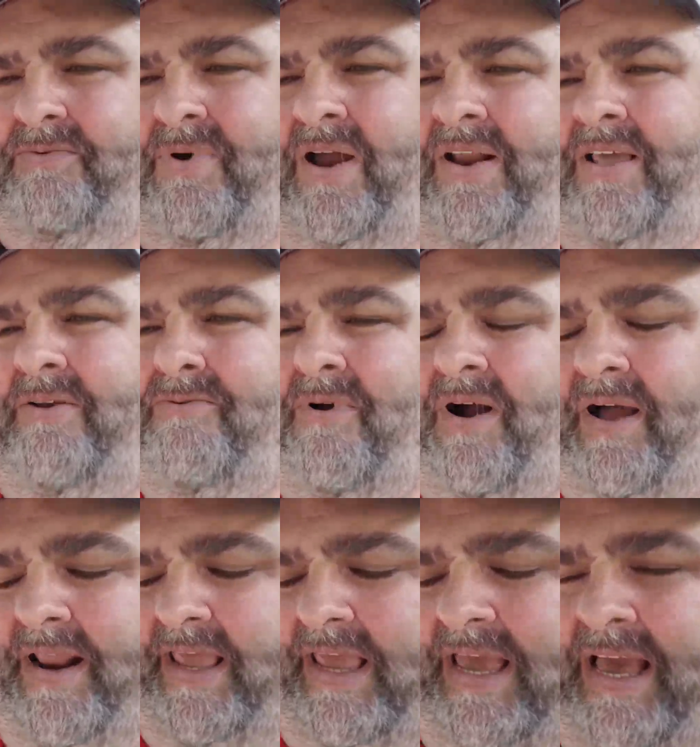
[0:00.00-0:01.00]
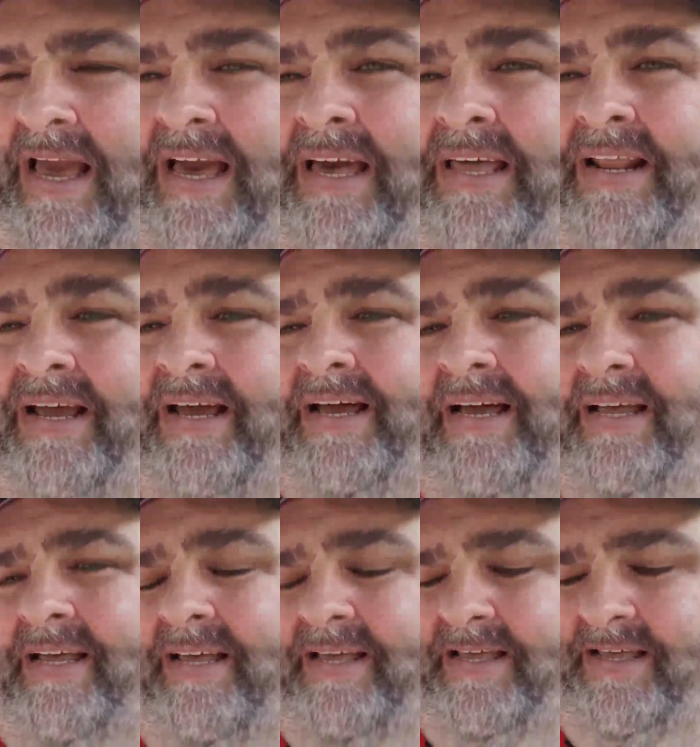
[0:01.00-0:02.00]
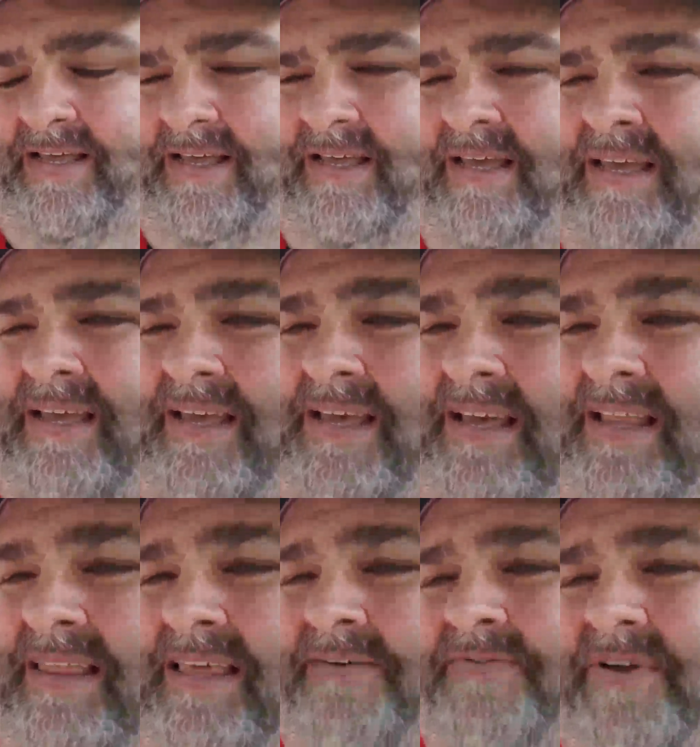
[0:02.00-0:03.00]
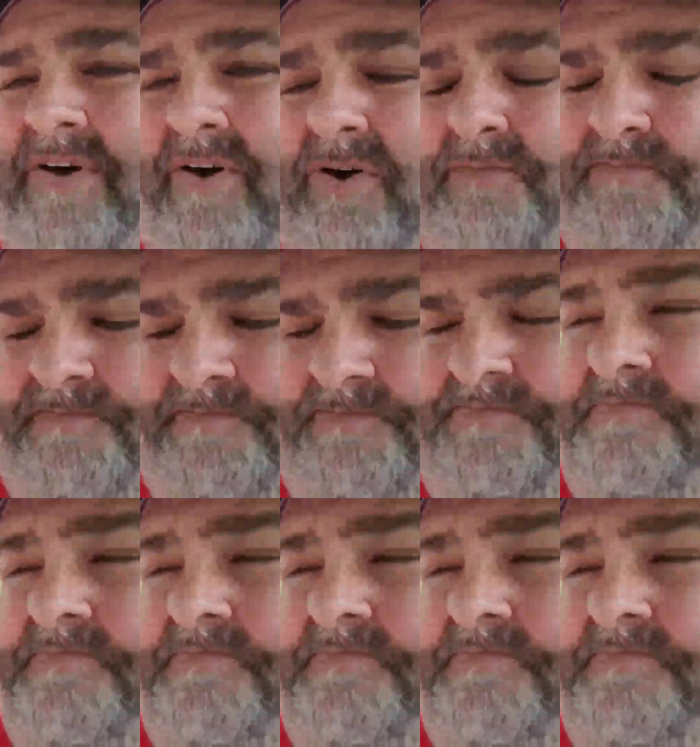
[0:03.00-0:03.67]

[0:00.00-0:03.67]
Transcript: Rowdy Roddy had uh, left home,